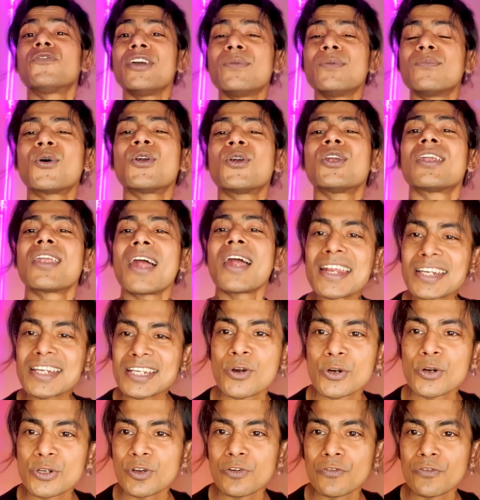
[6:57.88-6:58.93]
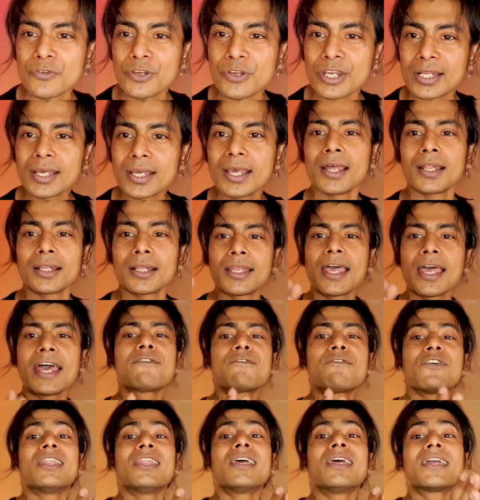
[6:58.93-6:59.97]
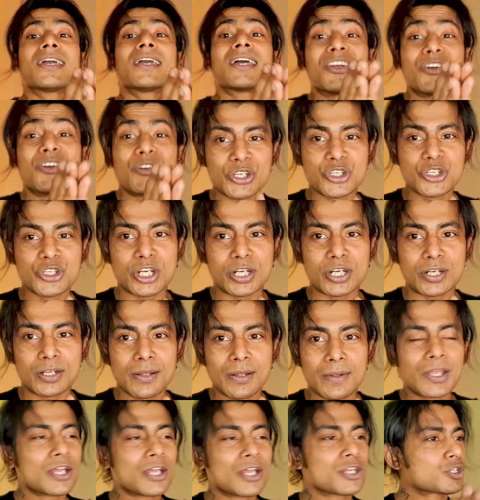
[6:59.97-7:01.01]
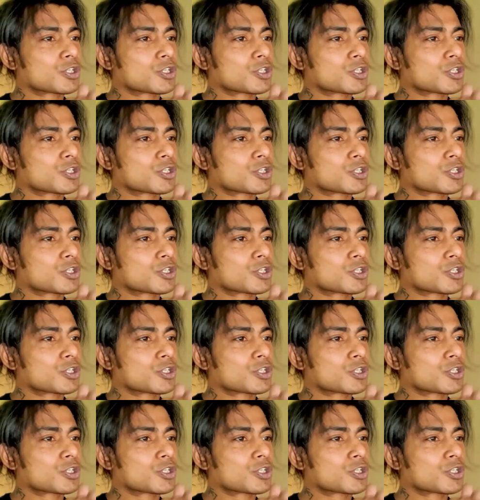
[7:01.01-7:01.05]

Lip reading: more lighter on your feet than feeling rigid. So